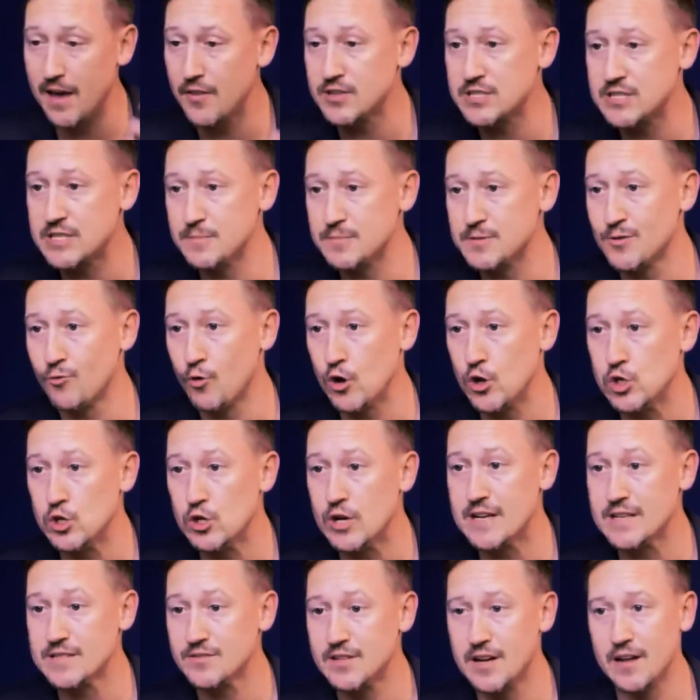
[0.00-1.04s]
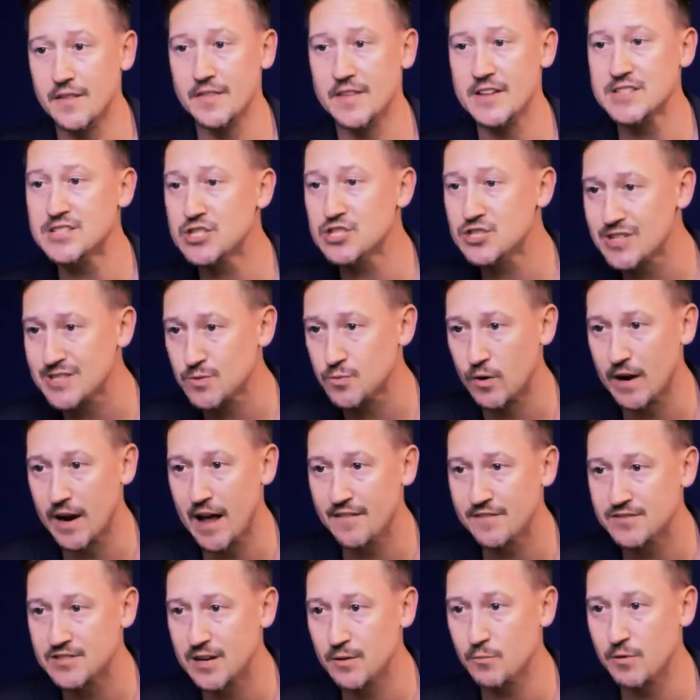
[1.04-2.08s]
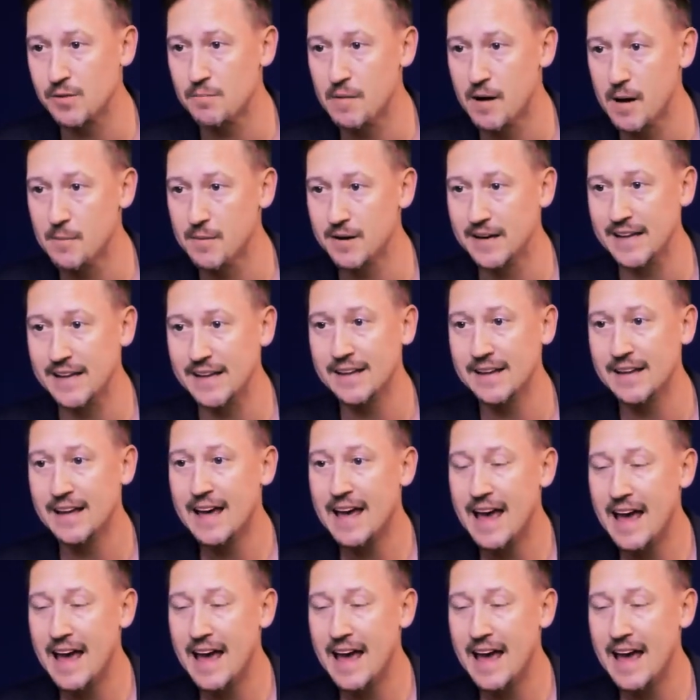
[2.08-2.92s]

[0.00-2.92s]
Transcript: me other tips of what you guys have done. This is just what I've done with my money